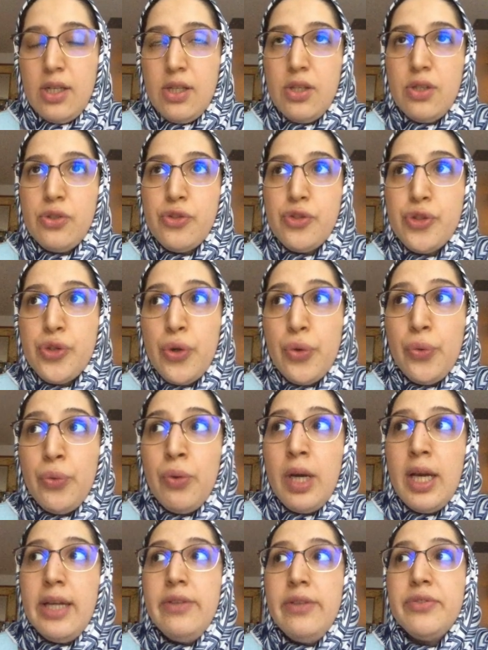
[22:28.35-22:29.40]
So
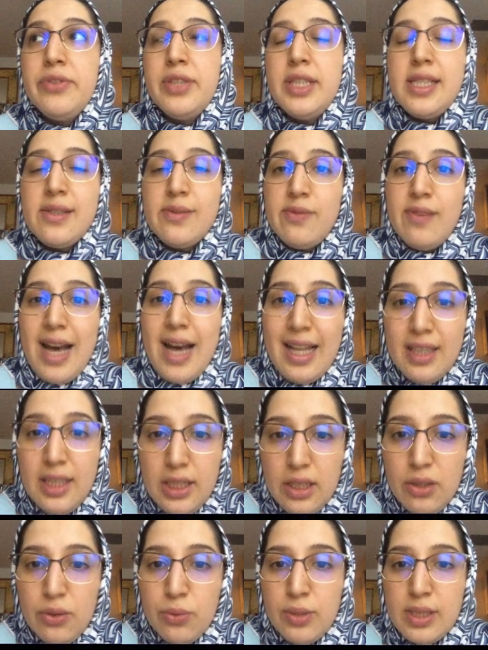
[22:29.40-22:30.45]
if this
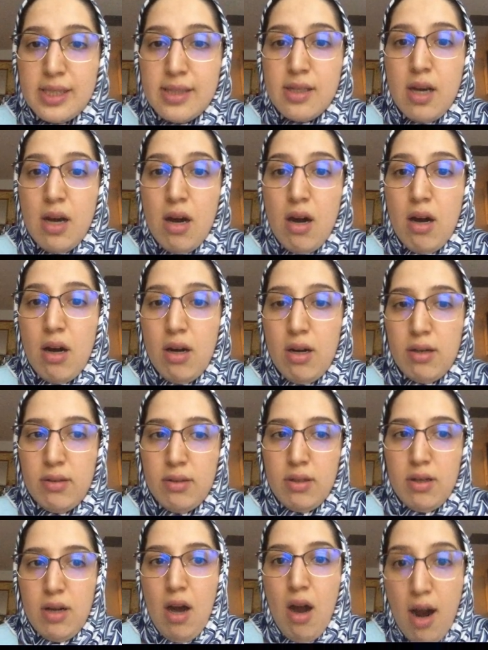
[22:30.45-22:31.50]
value is
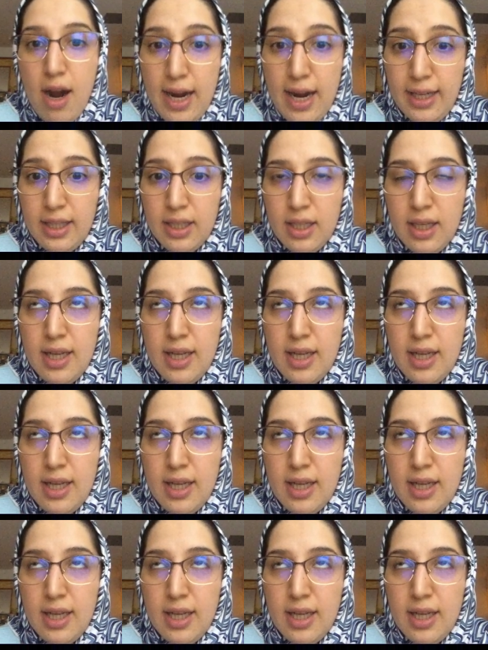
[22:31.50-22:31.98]
high,